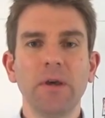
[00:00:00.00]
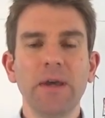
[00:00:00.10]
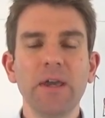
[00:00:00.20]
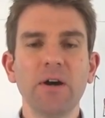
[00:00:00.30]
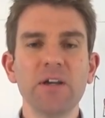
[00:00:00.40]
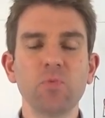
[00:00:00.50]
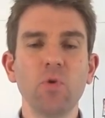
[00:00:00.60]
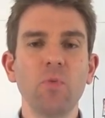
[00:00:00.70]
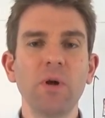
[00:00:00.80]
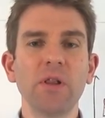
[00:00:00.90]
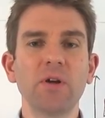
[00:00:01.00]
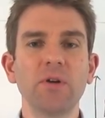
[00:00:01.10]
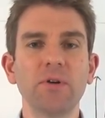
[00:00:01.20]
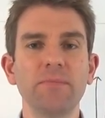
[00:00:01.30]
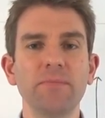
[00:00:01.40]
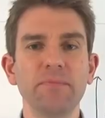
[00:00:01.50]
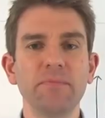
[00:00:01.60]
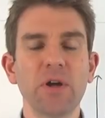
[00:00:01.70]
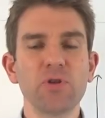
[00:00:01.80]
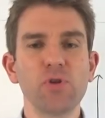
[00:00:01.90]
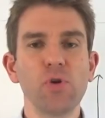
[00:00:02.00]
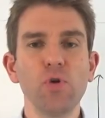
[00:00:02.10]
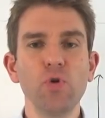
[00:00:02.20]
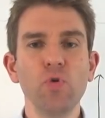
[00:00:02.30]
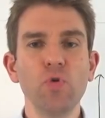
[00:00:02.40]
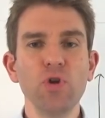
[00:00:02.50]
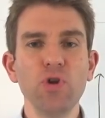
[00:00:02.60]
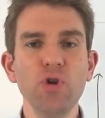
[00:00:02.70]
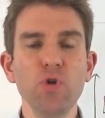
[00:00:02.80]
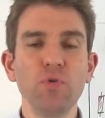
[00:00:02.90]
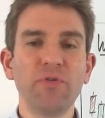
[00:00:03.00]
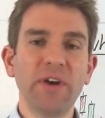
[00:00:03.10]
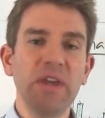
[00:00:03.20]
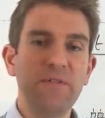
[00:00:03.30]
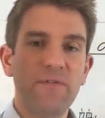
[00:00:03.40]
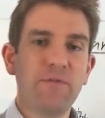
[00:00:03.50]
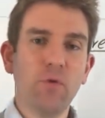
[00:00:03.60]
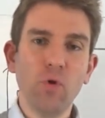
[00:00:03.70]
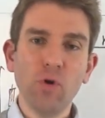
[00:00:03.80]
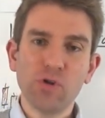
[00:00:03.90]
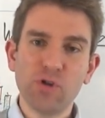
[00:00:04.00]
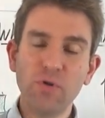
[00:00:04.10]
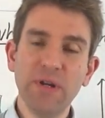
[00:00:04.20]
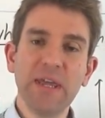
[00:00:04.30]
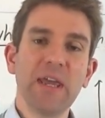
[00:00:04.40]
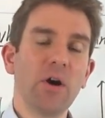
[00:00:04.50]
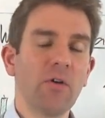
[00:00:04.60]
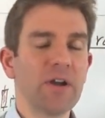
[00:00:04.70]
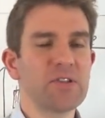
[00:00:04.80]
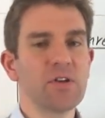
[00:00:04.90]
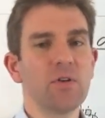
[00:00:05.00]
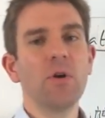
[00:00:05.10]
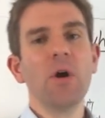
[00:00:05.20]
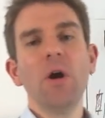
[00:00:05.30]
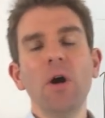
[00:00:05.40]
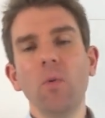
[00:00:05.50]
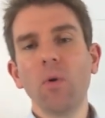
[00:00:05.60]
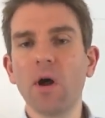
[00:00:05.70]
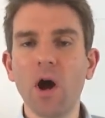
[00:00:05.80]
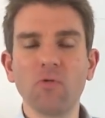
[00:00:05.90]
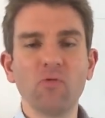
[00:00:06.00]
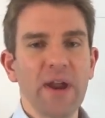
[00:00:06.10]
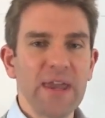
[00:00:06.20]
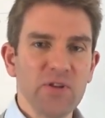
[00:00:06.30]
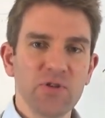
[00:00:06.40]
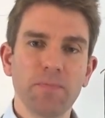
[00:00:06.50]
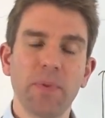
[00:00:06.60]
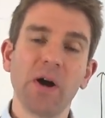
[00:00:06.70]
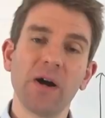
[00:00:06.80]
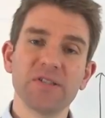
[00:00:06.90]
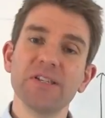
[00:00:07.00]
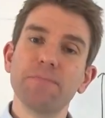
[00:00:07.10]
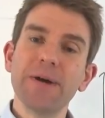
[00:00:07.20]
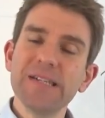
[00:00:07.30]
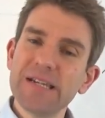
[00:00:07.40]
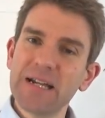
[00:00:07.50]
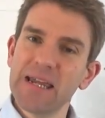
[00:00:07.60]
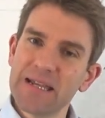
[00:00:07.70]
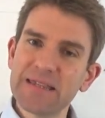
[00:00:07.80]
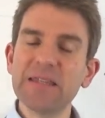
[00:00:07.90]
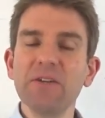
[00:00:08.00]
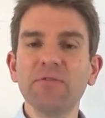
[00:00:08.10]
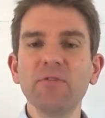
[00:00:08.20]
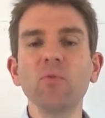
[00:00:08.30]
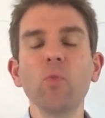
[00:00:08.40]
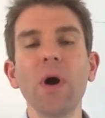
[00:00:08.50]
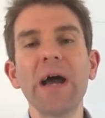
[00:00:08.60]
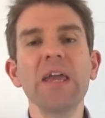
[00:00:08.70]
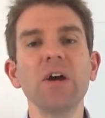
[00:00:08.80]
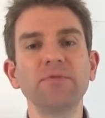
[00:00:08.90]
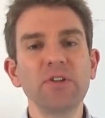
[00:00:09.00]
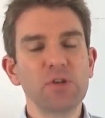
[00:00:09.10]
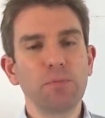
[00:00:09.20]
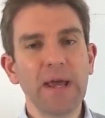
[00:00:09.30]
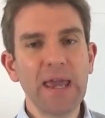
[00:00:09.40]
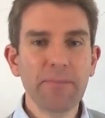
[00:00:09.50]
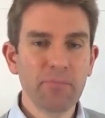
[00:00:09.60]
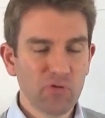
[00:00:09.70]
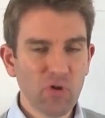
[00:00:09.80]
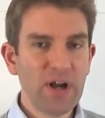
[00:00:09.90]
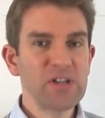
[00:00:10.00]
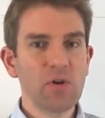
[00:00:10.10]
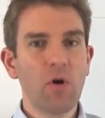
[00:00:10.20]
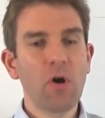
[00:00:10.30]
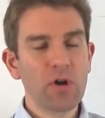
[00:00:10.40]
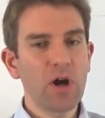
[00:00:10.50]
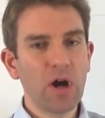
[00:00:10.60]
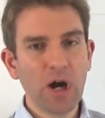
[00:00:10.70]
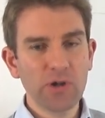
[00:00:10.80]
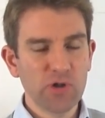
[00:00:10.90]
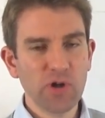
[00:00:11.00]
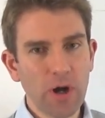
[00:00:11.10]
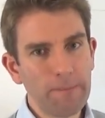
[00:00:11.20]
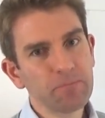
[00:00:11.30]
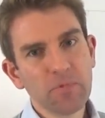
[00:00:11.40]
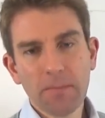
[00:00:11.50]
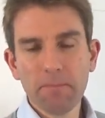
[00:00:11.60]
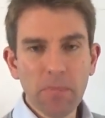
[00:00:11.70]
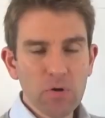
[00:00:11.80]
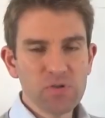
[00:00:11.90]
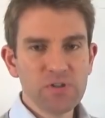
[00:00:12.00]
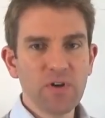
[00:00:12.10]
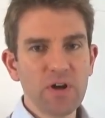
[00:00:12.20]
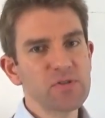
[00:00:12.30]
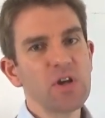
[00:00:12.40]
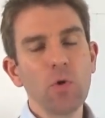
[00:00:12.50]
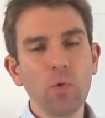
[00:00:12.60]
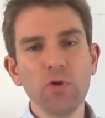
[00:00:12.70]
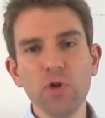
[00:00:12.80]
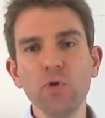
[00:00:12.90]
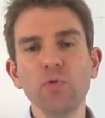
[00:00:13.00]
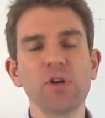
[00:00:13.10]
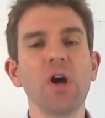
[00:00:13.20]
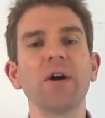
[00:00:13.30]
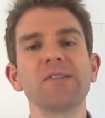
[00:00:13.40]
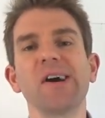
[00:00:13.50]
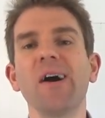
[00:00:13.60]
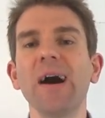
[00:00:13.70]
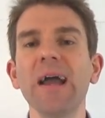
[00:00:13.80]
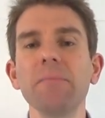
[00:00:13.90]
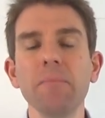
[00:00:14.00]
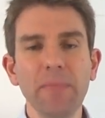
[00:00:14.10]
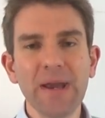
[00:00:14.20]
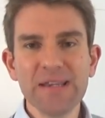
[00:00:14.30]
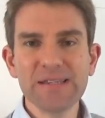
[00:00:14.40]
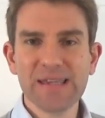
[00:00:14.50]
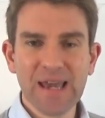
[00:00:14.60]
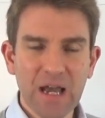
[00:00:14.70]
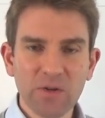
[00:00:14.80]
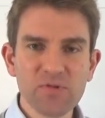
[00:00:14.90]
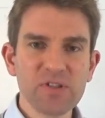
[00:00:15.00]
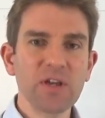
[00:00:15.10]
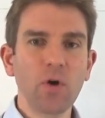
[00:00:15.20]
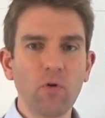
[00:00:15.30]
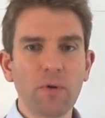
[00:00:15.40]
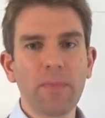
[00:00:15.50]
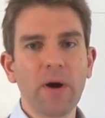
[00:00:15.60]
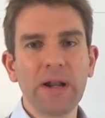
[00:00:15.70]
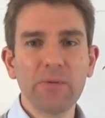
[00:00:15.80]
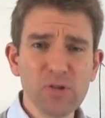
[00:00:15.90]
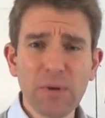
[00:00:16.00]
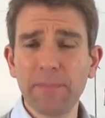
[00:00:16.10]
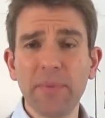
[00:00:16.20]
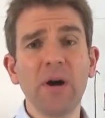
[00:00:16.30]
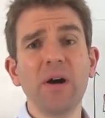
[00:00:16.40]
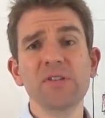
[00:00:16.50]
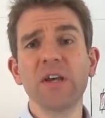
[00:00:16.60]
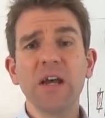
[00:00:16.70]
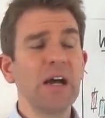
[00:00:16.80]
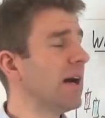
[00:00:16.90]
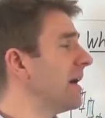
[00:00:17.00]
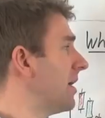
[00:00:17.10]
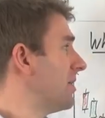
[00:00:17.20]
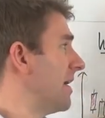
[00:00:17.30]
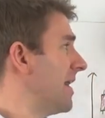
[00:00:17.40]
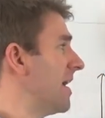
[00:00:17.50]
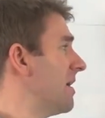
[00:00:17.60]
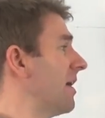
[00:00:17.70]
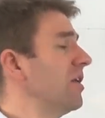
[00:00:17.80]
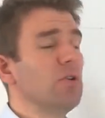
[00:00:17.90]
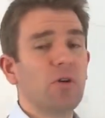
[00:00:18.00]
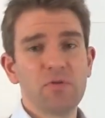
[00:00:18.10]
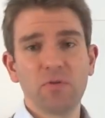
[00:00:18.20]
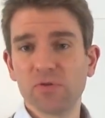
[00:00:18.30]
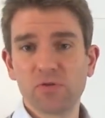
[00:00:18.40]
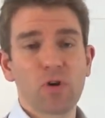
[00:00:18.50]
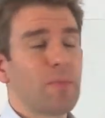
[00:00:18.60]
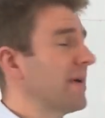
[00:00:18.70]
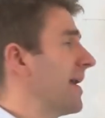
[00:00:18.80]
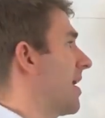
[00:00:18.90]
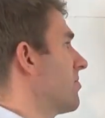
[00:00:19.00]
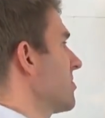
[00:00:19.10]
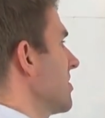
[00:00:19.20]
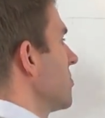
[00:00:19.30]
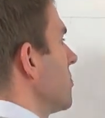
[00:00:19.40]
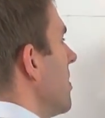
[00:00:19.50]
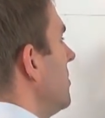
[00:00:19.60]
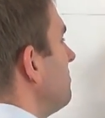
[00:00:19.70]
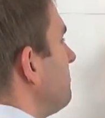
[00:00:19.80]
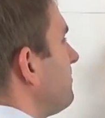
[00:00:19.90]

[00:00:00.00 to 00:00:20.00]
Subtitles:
Hey guys, warm welcome to you. Thank you for tuning in. All right, so what are range bars? It's basically a different way of displaying price on our chart. Most of us will use a time-based candlestick or a bar. Now, we'll talk about bars in here. I also talk about candlesticks as well.